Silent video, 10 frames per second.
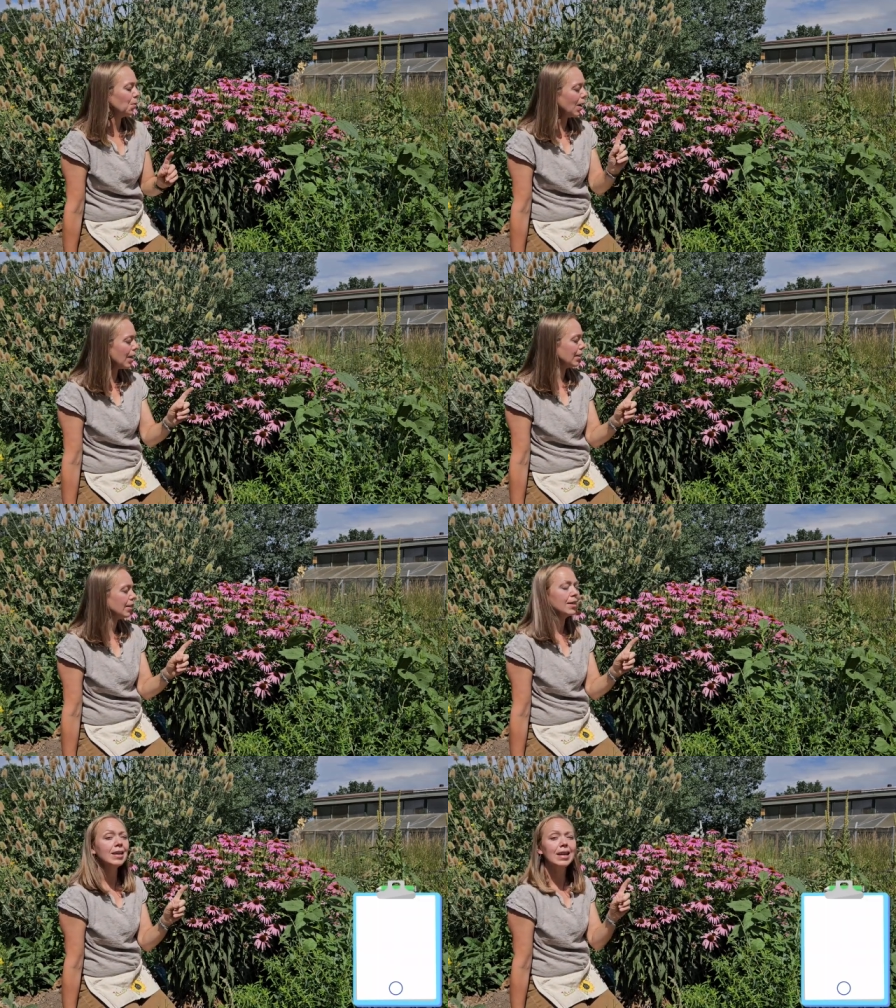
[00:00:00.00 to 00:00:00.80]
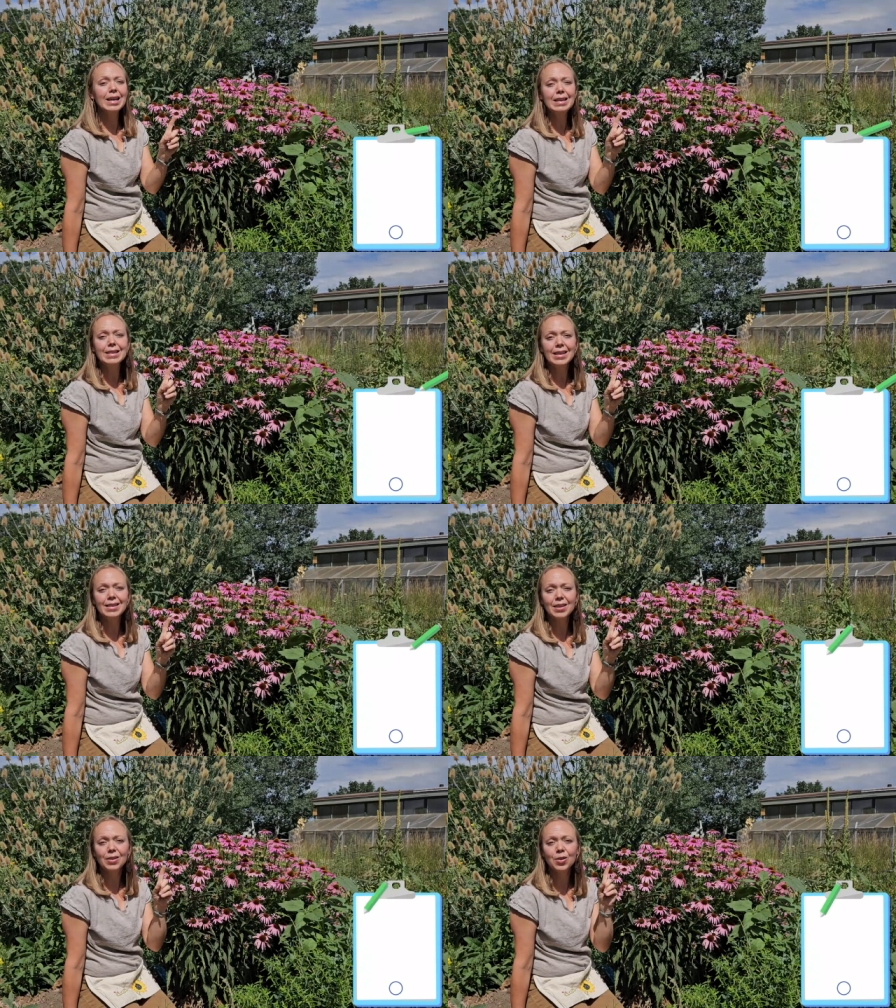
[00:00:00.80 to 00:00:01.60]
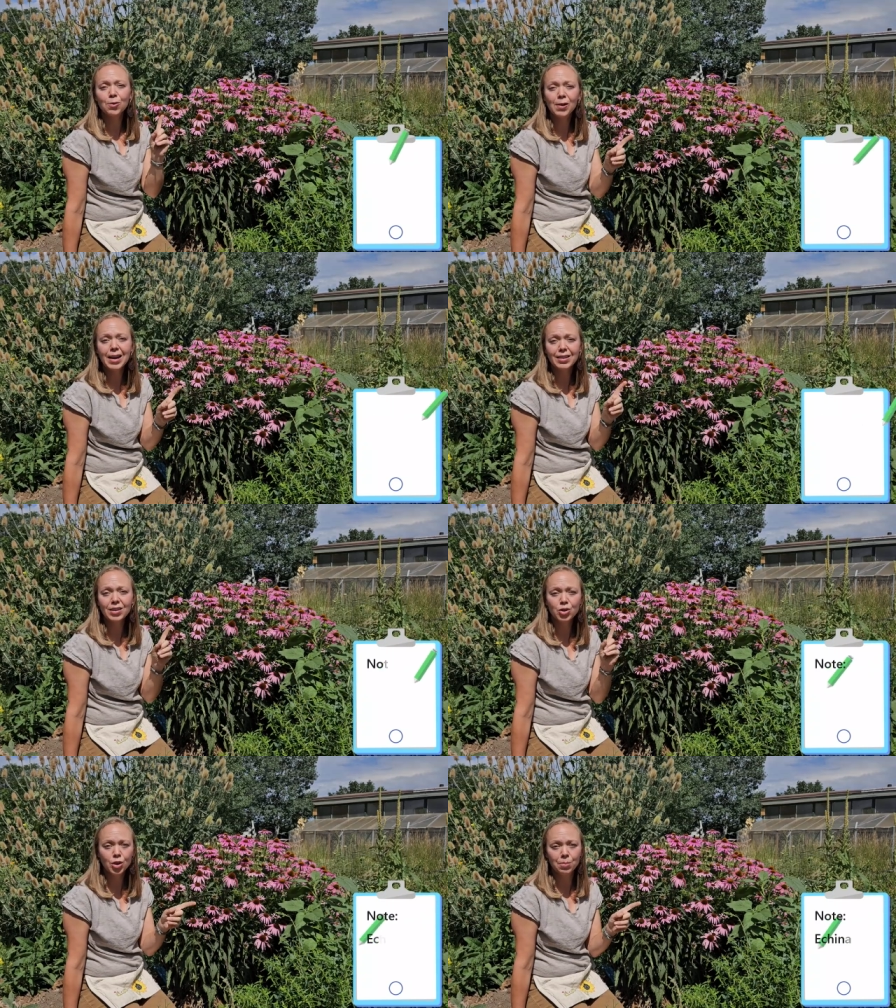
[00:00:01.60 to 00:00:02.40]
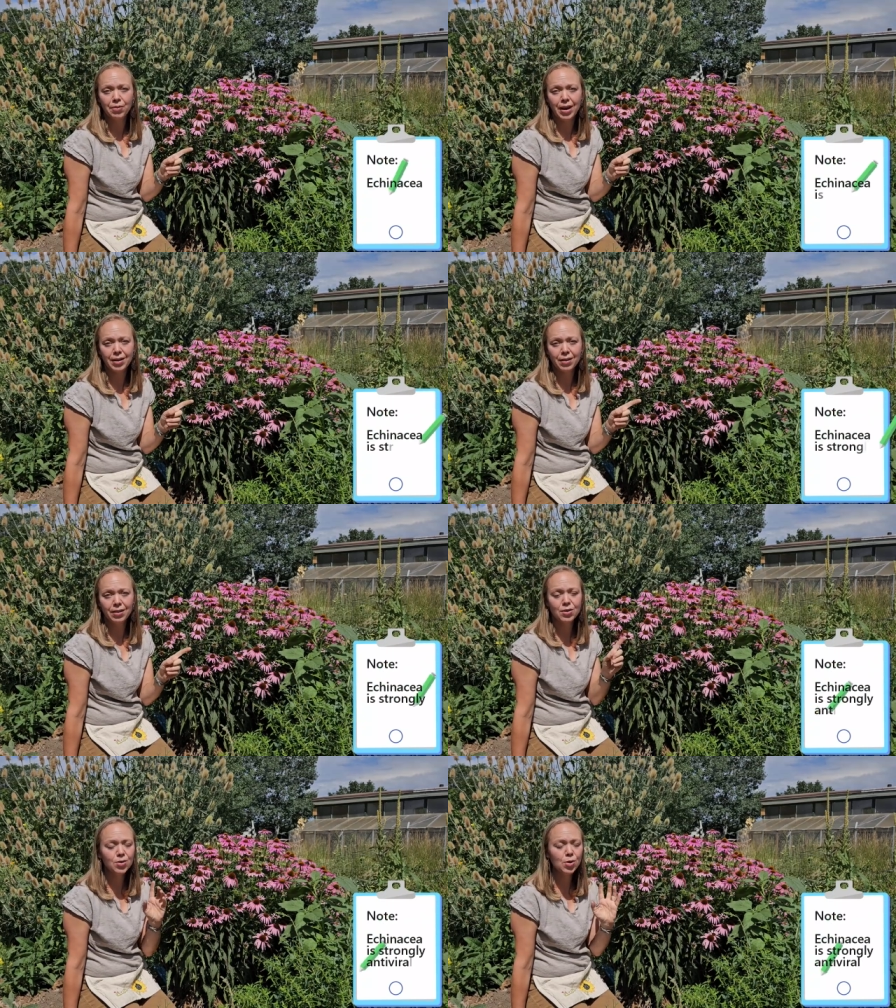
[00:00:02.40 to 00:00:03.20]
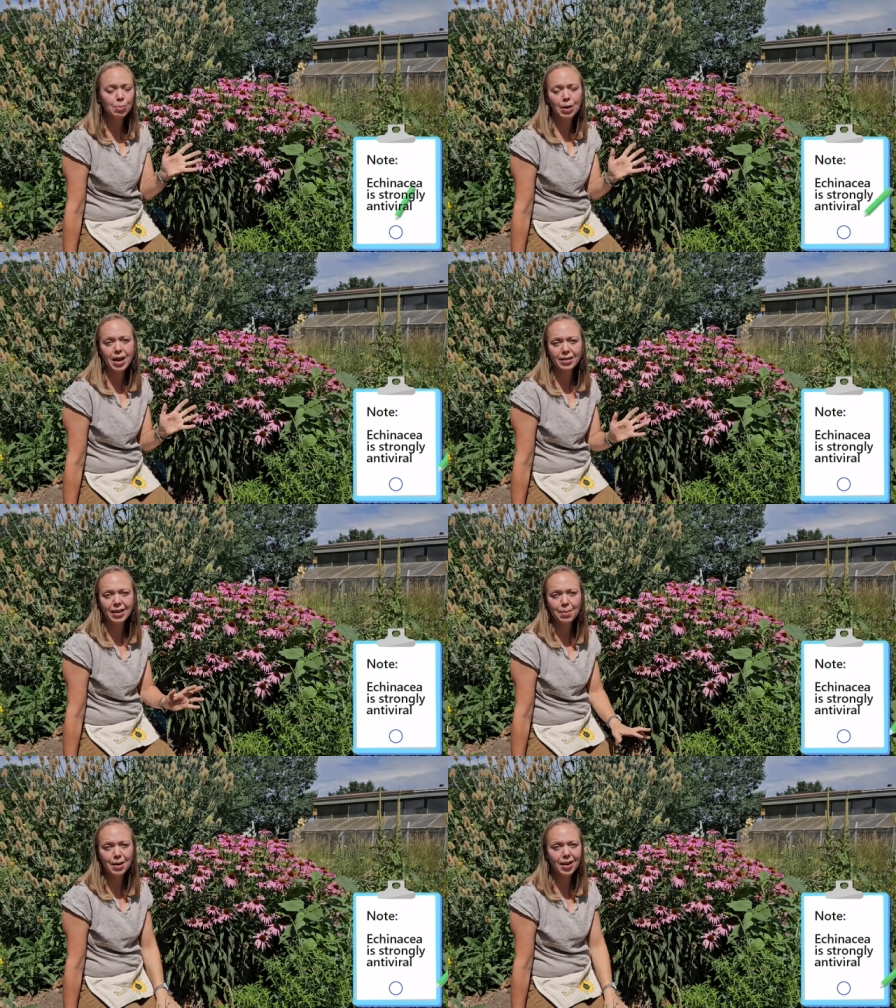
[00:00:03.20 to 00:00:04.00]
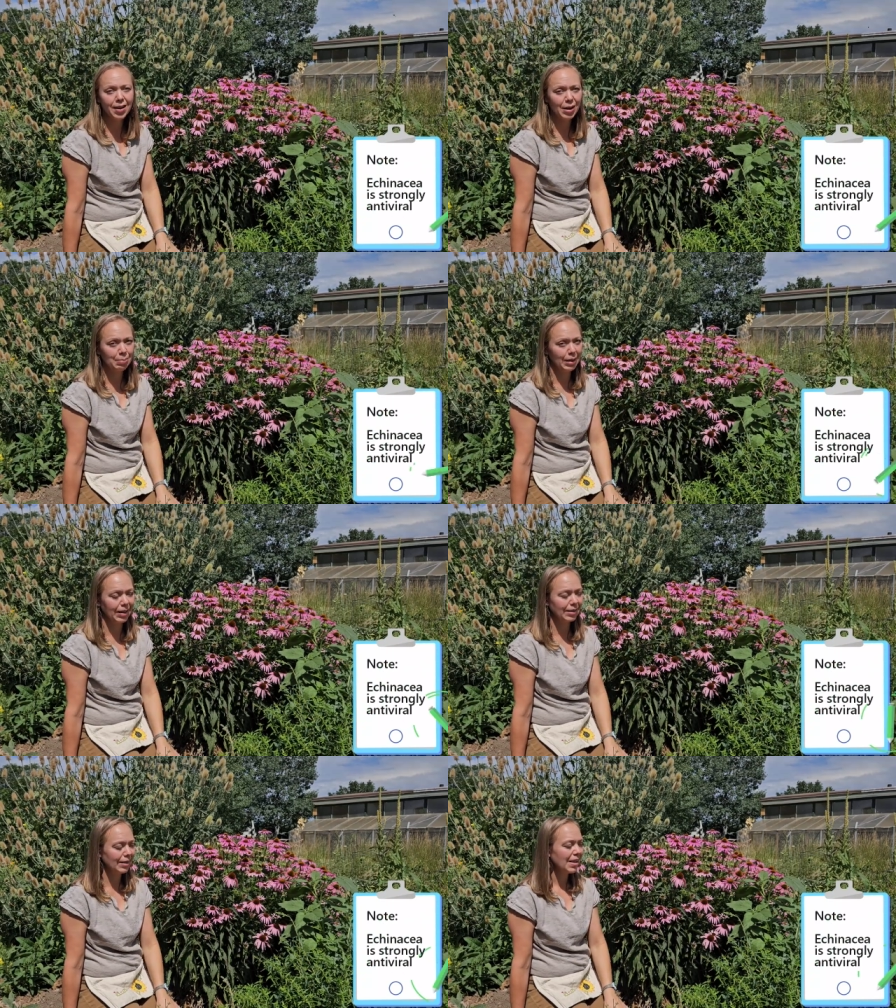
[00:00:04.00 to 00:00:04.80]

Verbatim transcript: One is it's a great germ fighter, super antibiotic plant.